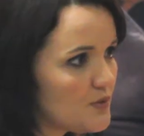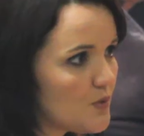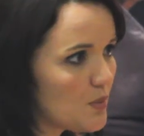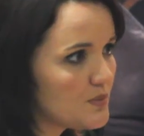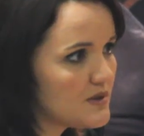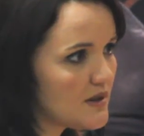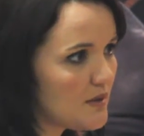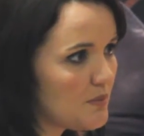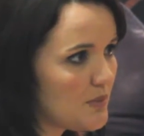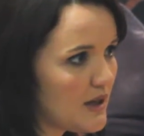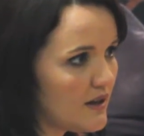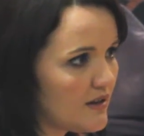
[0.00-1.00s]
formed a
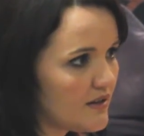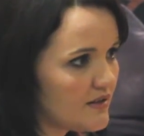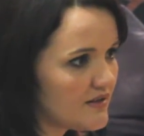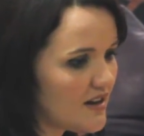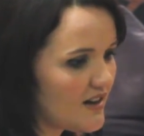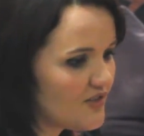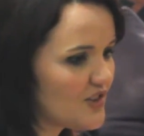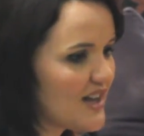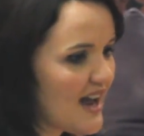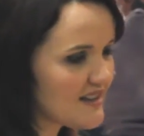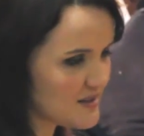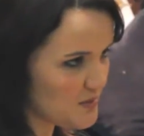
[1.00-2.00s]
big kind of
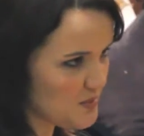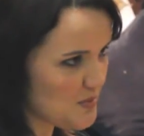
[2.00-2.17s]
chasm